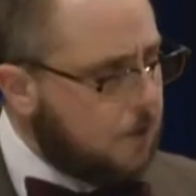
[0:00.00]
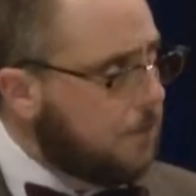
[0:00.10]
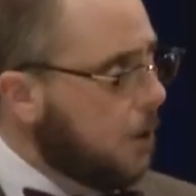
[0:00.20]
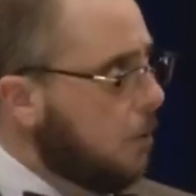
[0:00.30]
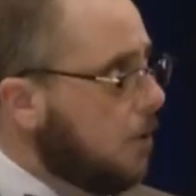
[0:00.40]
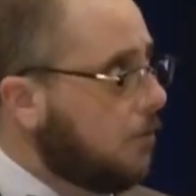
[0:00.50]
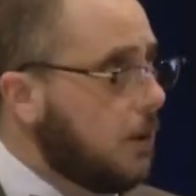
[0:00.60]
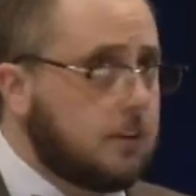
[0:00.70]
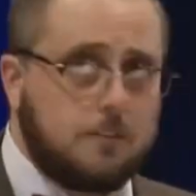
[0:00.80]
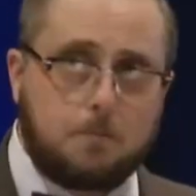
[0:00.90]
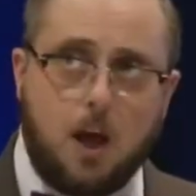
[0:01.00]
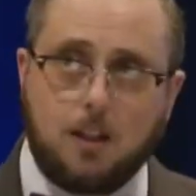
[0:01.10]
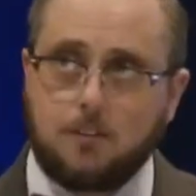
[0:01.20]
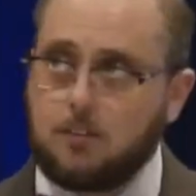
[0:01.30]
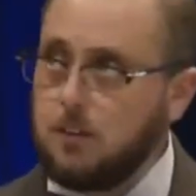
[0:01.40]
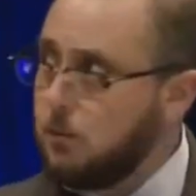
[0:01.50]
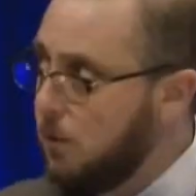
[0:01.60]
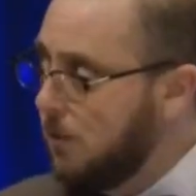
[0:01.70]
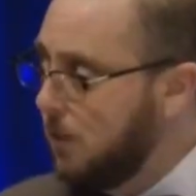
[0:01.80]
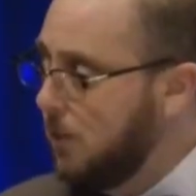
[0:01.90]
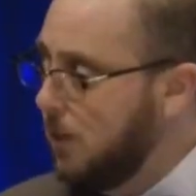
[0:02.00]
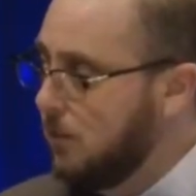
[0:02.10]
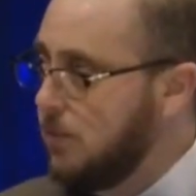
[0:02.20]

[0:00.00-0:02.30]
Fewer restrictive policies, one of the things